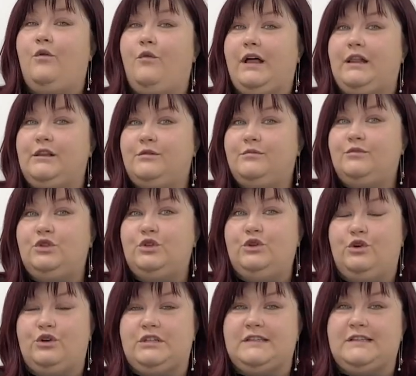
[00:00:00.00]
Welcome to
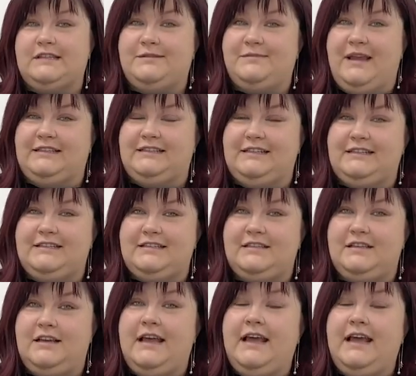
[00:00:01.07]
Yours Cosmetics.